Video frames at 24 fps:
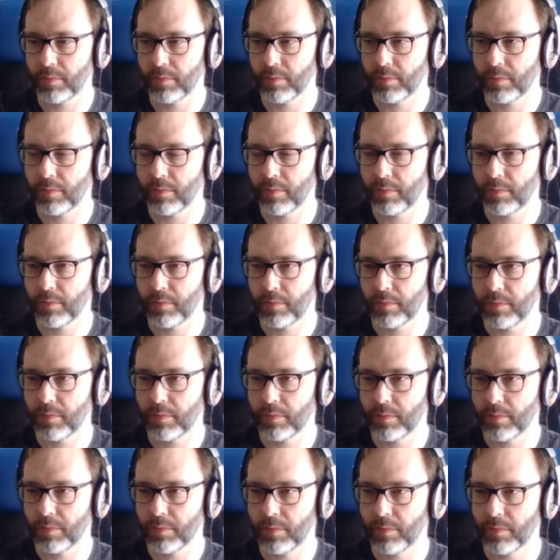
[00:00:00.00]

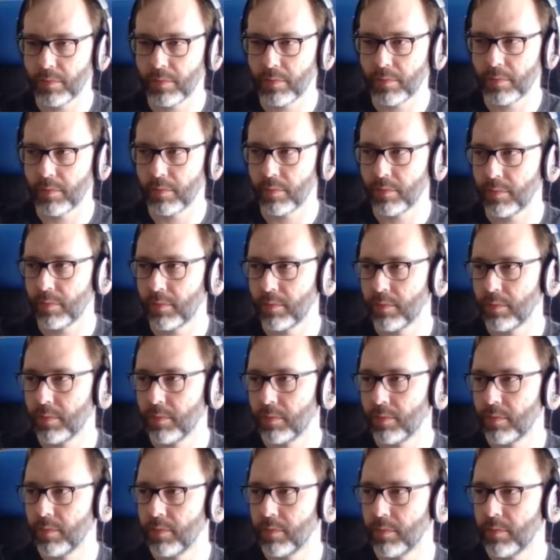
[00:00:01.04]

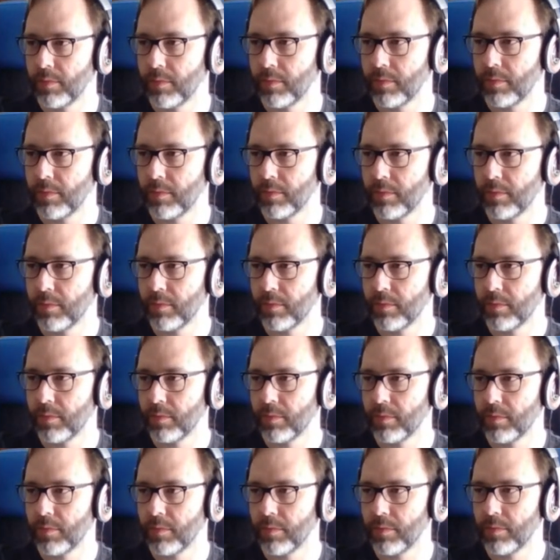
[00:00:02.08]

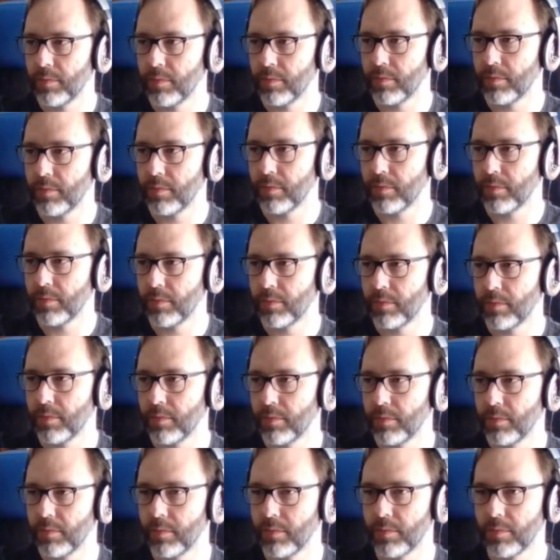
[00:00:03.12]

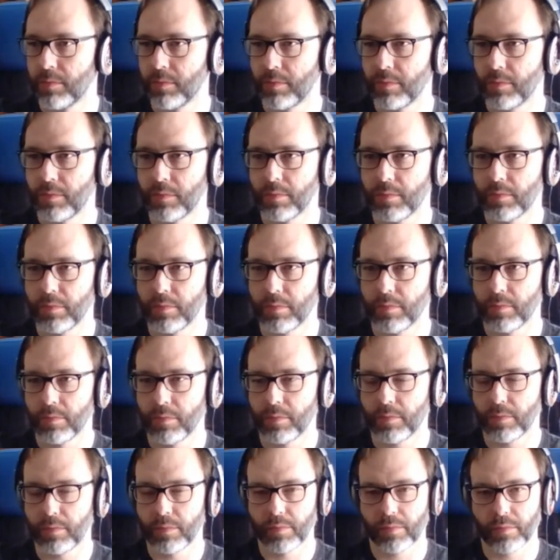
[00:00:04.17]

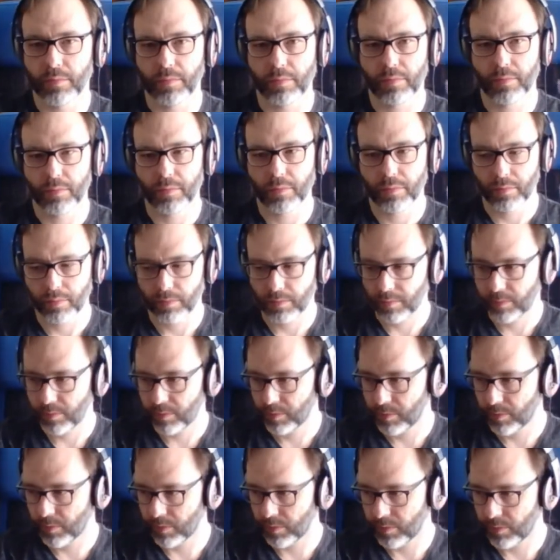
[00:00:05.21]

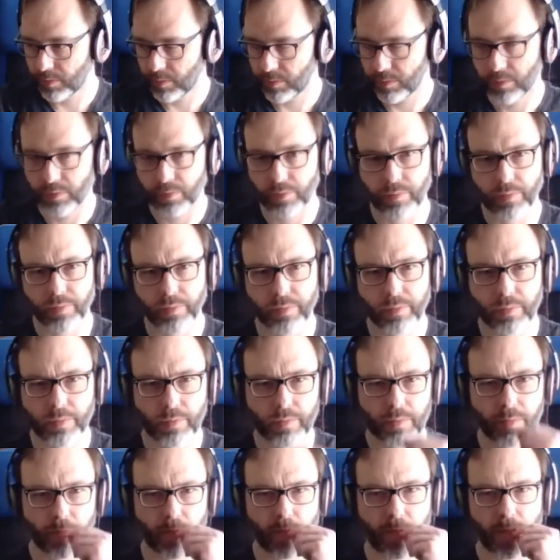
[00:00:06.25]

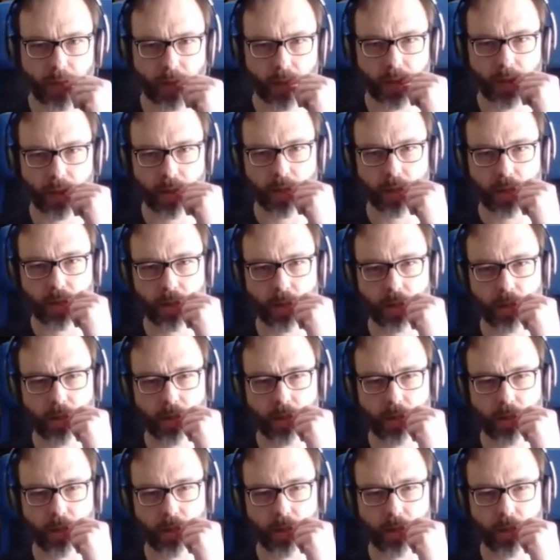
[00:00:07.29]
(silent)